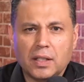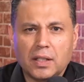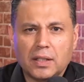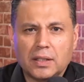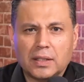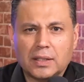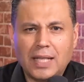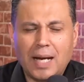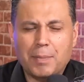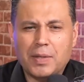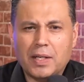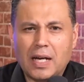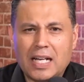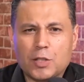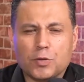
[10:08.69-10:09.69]
Stop
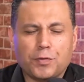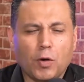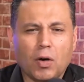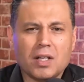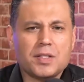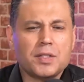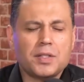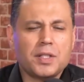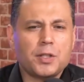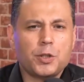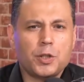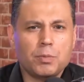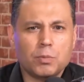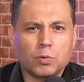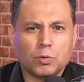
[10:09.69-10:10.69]
listening to the
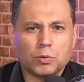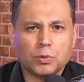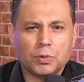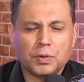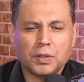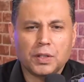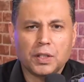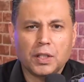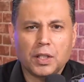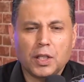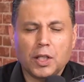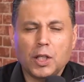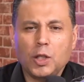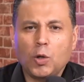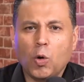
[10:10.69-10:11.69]
voices of this
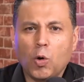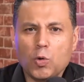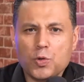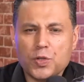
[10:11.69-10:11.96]
world.